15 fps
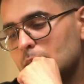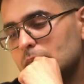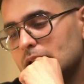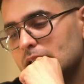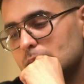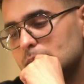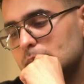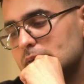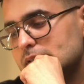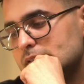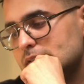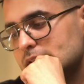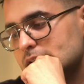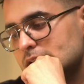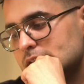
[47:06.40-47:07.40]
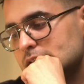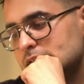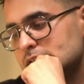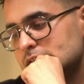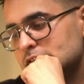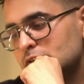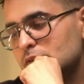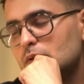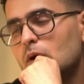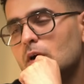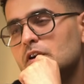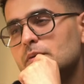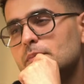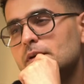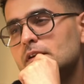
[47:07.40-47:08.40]
How many businesses should
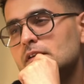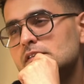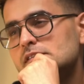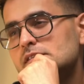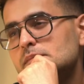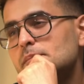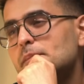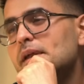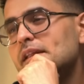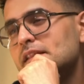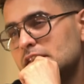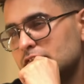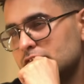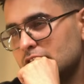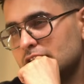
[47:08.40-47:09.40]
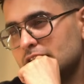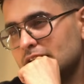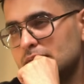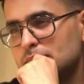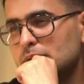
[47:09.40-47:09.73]
entrepreneurs be in the front